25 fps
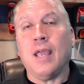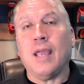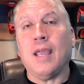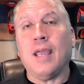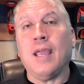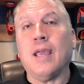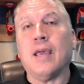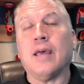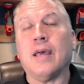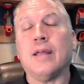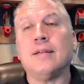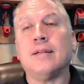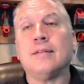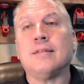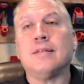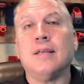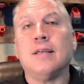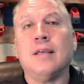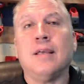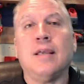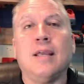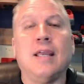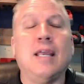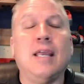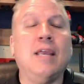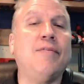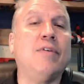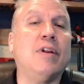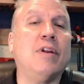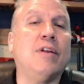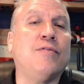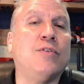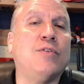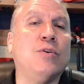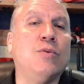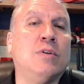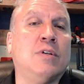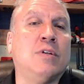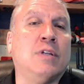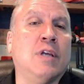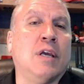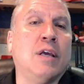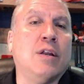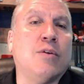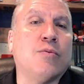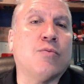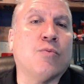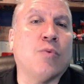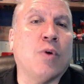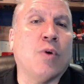And even if you
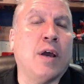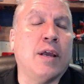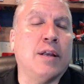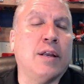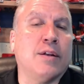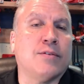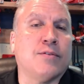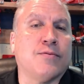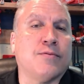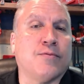did write